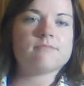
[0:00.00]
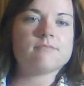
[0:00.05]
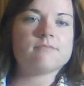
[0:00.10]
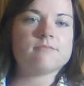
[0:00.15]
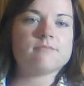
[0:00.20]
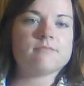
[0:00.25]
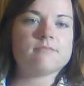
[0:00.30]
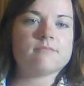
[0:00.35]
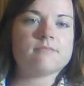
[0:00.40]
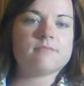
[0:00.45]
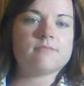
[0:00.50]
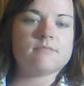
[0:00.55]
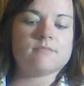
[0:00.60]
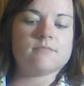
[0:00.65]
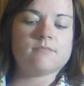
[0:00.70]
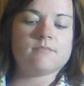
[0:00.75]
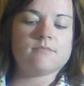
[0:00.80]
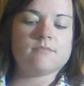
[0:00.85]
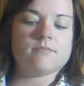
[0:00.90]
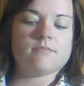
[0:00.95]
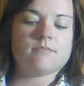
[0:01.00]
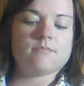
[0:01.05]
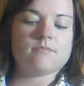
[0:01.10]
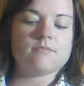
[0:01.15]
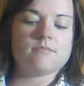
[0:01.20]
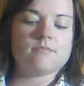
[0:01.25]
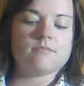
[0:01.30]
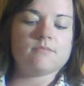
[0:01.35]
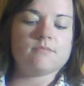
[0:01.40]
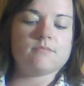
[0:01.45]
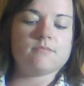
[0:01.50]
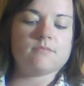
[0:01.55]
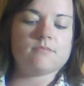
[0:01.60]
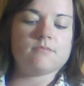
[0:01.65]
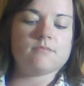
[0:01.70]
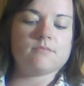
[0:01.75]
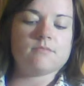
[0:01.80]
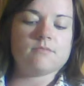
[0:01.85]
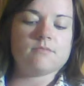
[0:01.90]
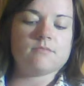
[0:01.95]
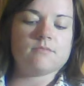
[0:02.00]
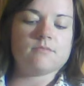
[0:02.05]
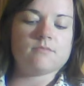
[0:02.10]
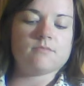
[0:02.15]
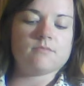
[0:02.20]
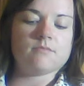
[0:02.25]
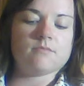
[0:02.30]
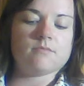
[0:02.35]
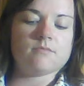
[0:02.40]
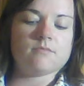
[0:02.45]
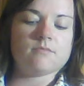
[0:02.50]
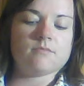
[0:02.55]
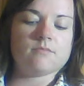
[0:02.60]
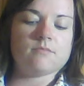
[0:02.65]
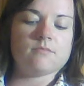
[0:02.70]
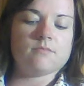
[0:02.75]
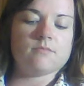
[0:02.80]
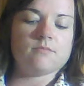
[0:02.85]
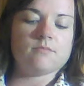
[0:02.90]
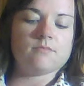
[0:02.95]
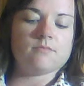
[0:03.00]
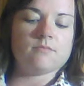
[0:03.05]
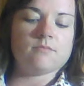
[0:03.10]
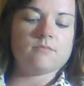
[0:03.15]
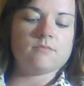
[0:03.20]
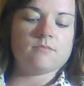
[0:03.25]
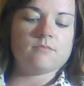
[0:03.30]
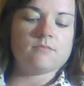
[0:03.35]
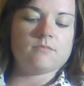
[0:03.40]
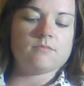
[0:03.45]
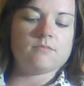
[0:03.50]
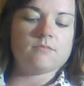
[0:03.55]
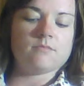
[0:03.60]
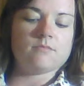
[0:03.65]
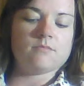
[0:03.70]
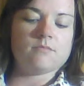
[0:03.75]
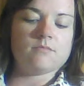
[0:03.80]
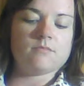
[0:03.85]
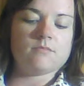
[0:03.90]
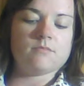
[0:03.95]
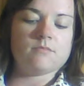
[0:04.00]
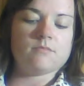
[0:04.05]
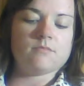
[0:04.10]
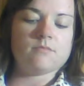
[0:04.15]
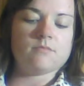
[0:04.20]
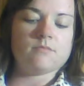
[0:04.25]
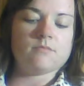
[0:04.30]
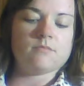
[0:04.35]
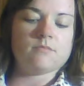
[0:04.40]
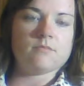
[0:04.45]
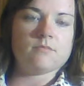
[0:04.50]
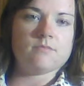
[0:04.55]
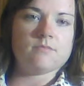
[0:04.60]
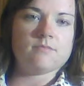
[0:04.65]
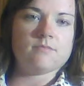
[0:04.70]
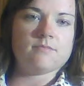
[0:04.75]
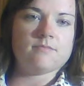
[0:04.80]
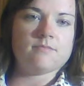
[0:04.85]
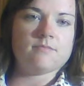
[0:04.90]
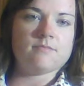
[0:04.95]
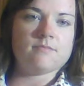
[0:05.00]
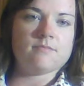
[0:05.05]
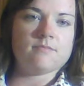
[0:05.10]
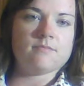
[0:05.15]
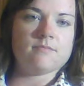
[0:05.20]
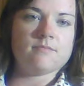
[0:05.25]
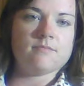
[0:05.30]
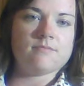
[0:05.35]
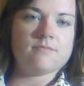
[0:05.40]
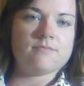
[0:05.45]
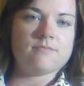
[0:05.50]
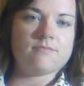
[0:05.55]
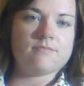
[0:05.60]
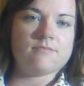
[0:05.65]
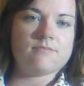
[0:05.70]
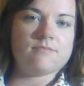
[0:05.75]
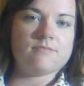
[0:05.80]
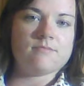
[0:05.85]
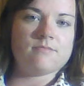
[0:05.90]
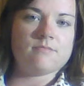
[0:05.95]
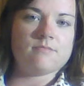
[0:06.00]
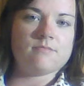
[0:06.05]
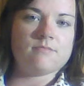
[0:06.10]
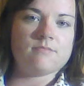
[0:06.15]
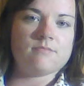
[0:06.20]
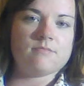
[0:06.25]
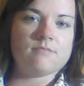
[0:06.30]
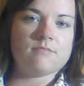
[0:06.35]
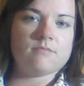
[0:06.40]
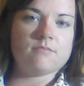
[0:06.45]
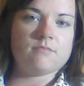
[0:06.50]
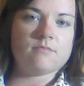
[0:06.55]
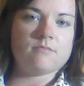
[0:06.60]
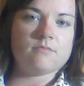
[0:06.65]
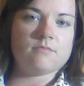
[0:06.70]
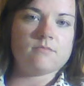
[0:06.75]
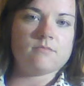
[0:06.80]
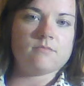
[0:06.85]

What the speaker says: The person shown says nothing.